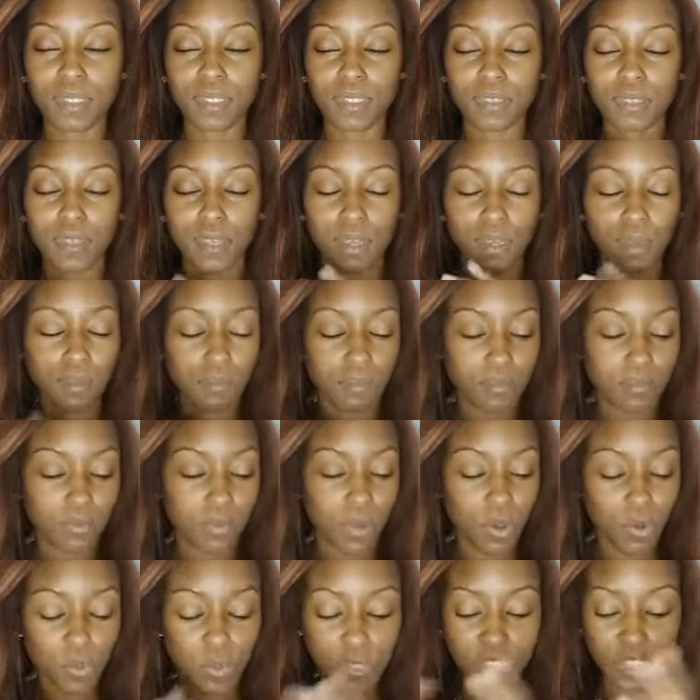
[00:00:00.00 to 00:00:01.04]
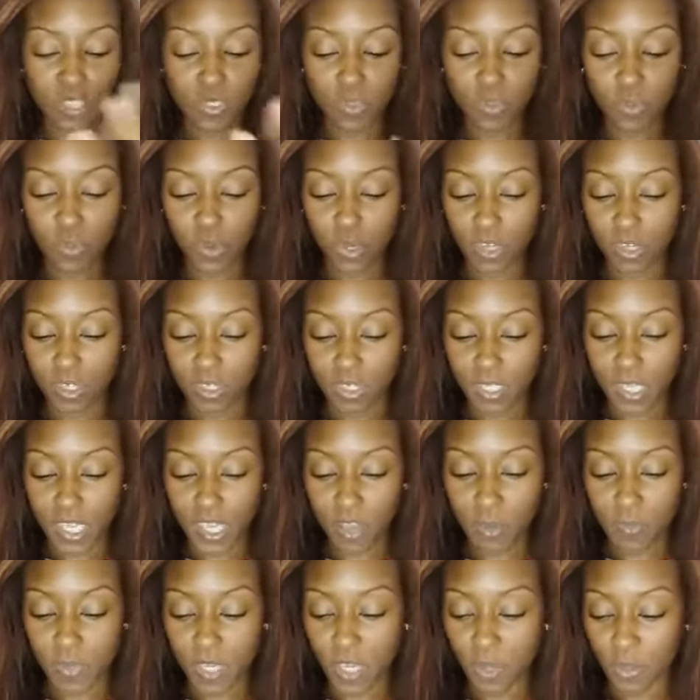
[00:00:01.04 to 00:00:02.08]
uh, oh, what's the word?
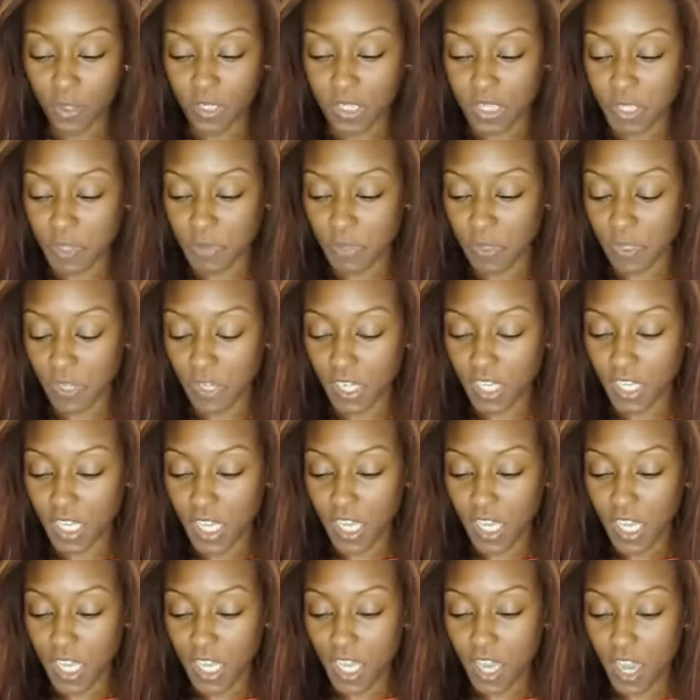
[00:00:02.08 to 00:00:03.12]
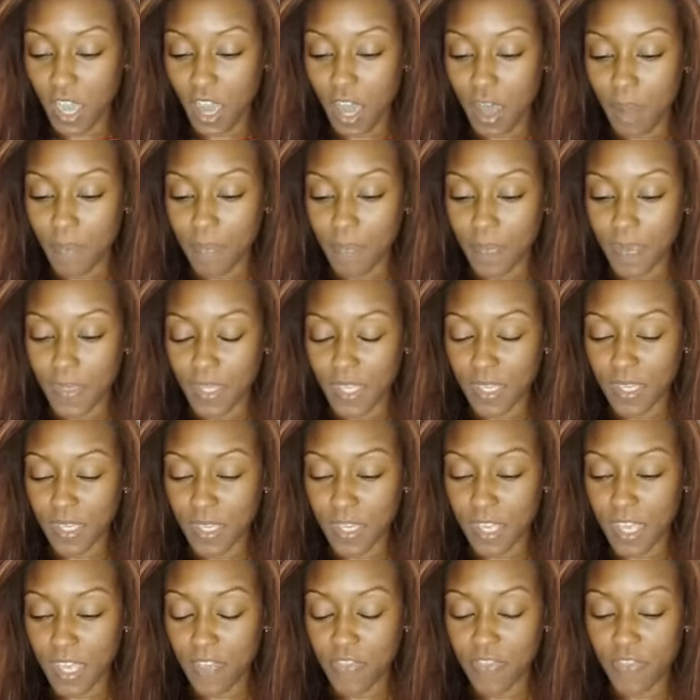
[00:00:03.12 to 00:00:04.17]
Help me, Holy Spirit. Um,
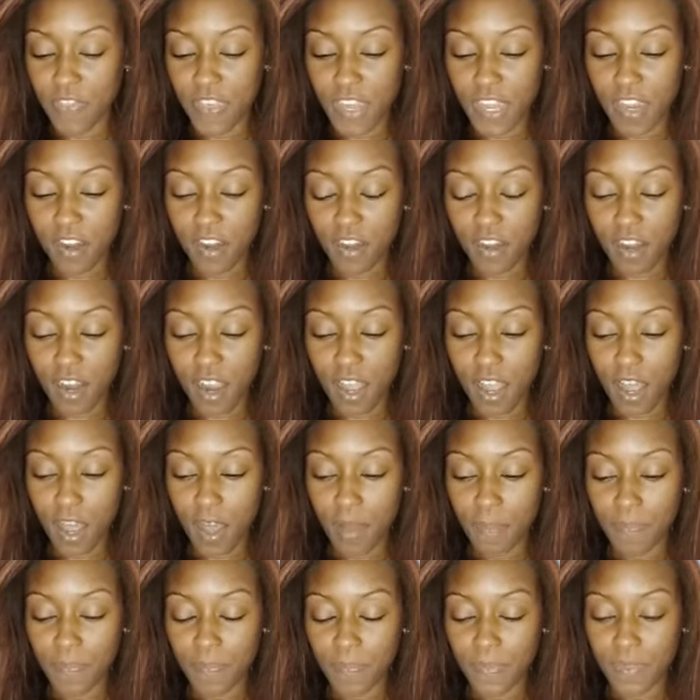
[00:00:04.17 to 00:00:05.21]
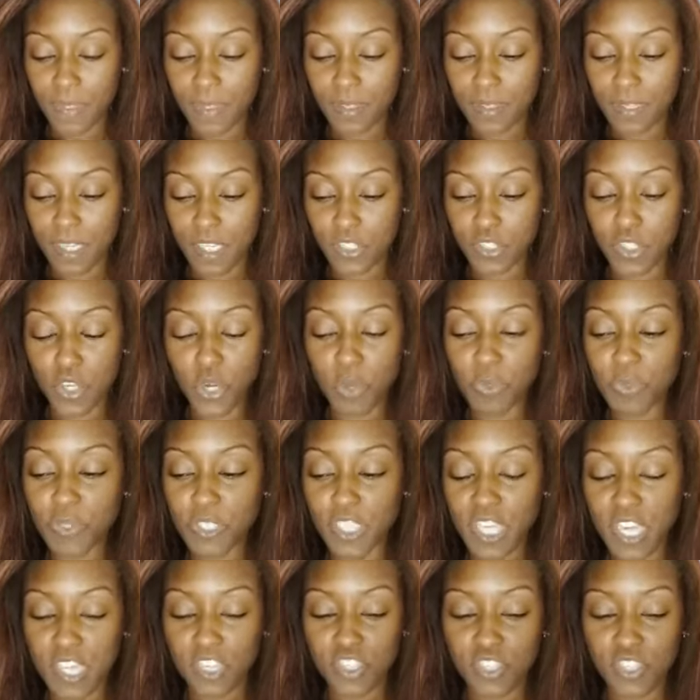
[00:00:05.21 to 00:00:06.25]
in their um,
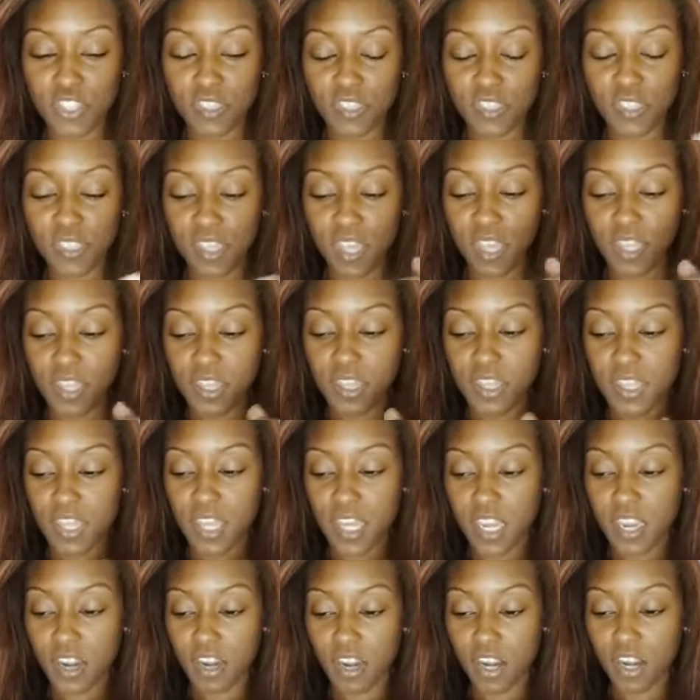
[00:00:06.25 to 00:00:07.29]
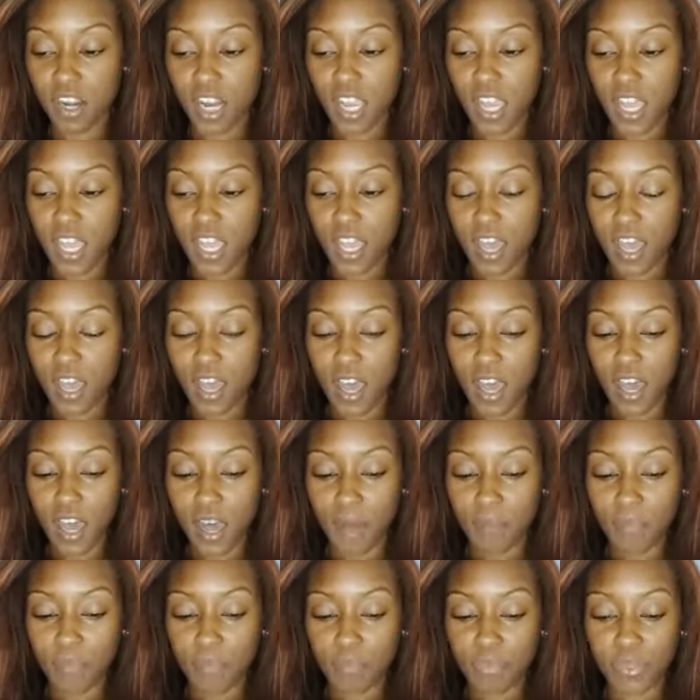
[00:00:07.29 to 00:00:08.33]
interpretations, in their
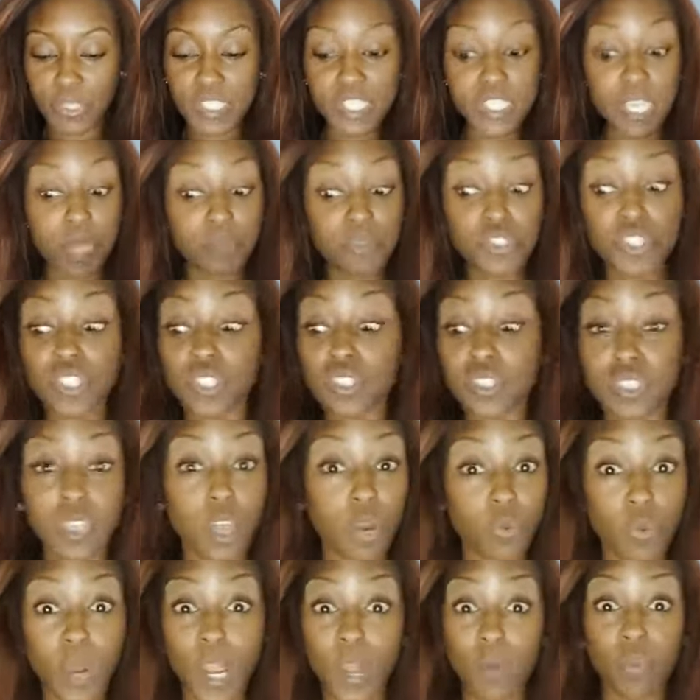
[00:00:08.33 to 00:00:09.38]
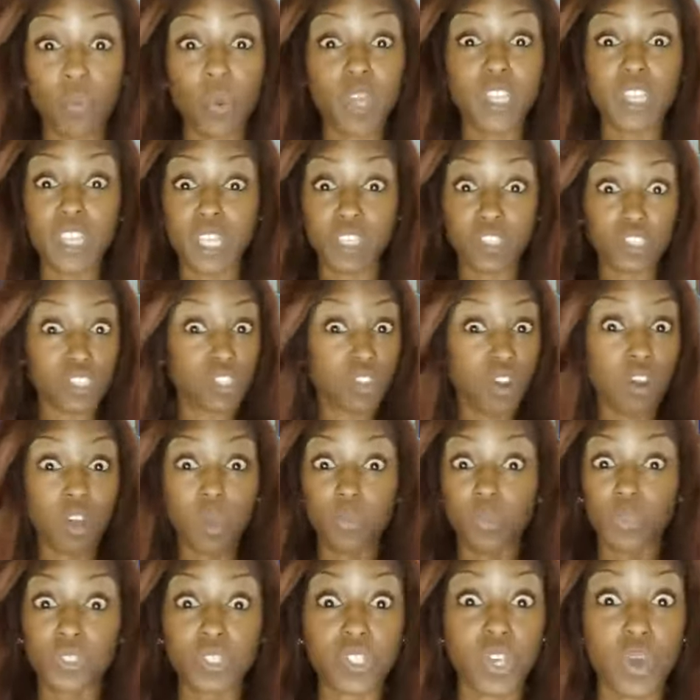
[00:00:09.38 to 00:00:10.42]
um, perceptions around what they saw and
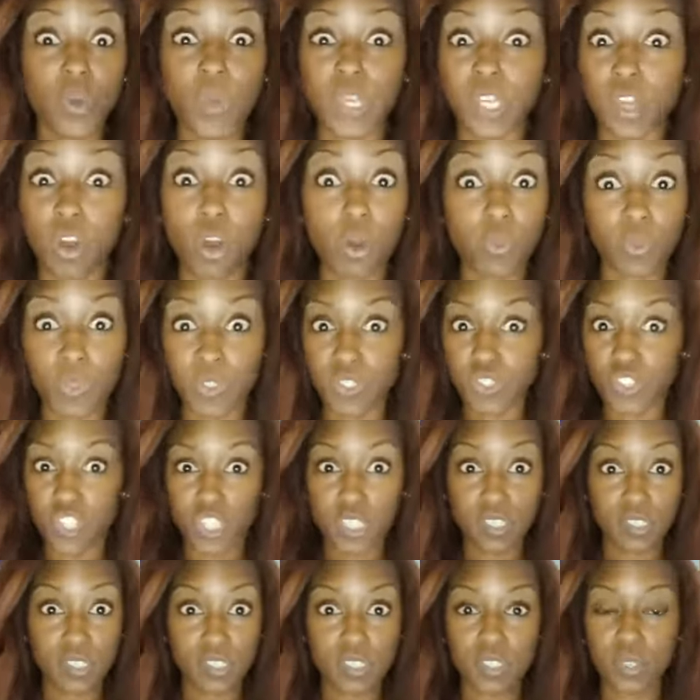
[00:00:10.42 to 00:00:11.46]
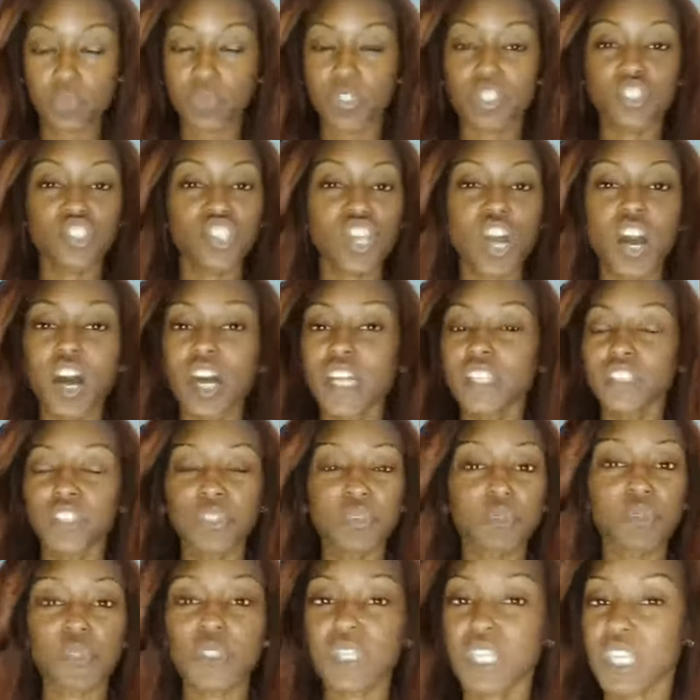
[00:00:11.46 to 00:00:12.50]
was going on with Jesus. With John,
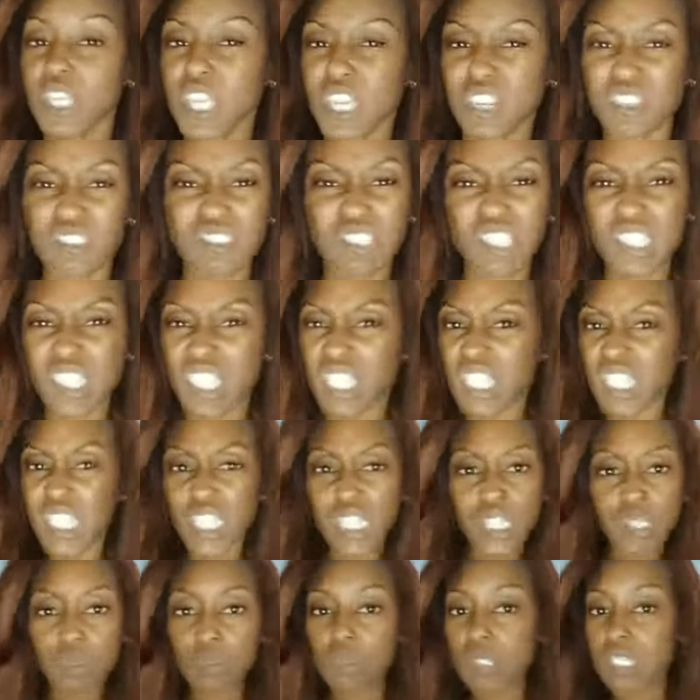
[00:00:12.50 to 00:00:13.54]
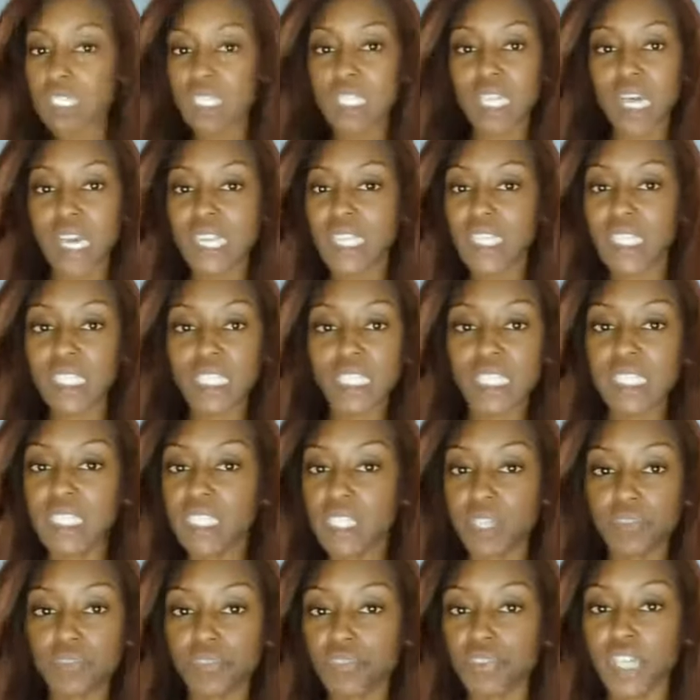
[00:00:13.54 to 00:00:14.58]
you'll see there's just a little slightly
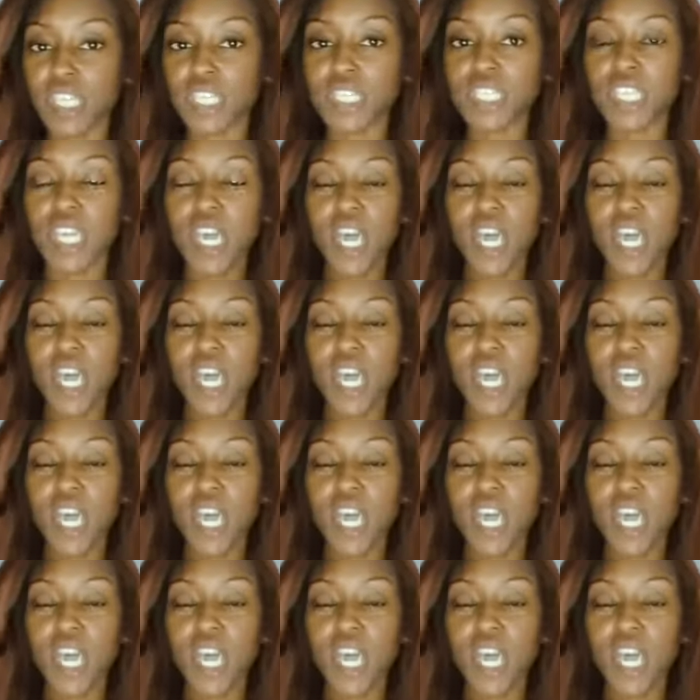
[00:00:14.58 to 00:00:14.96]
different,